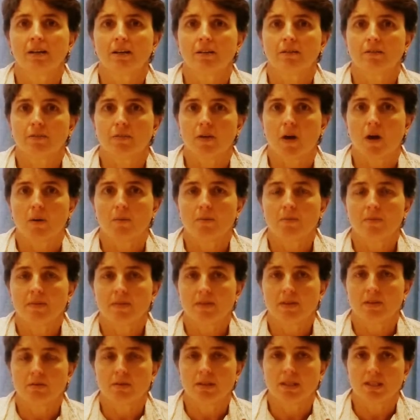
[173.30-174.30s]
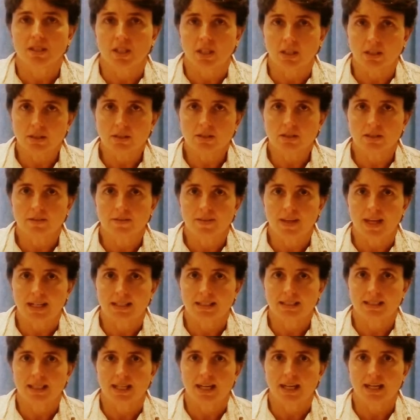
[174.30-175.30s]
from the results of
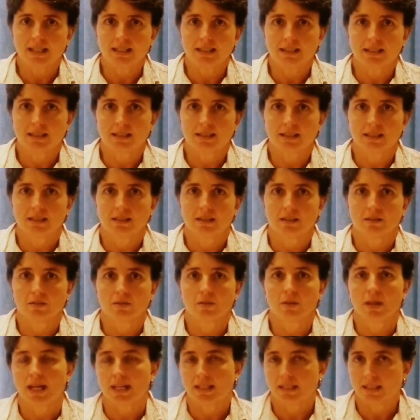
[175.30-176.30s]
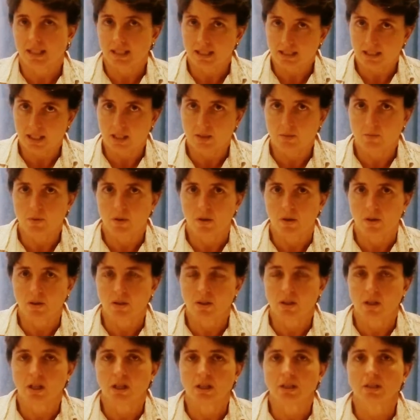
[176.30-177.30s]
that test or that testing
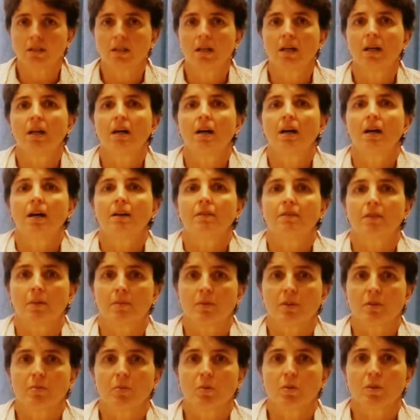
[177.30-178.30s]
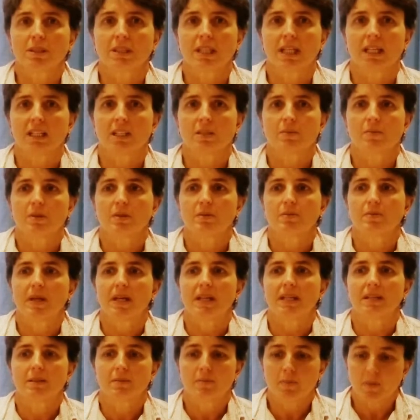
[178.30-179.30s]
protocol. From a sports science
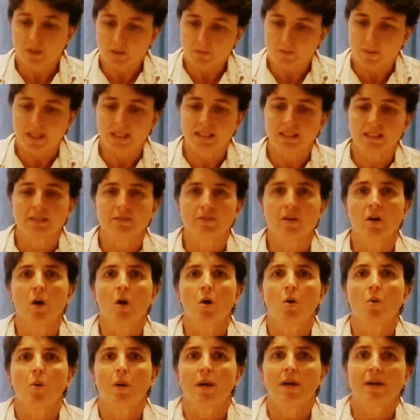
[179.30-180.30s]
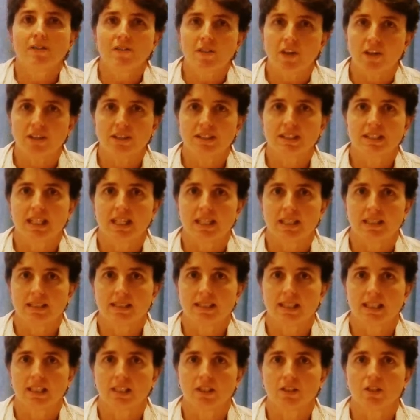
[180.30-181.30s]
perspective, what did those tests
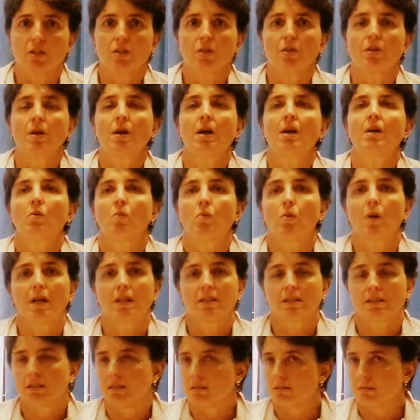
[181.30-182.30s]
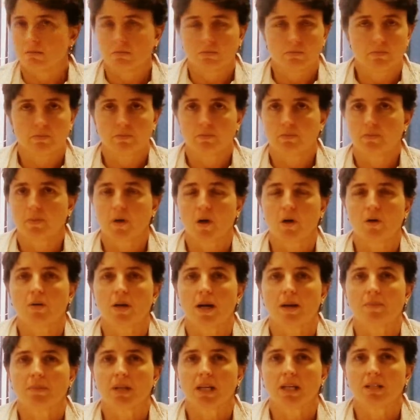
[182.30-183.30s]
tell you? What
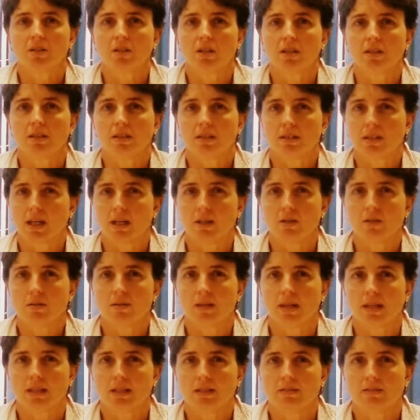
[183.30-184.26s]
program can you then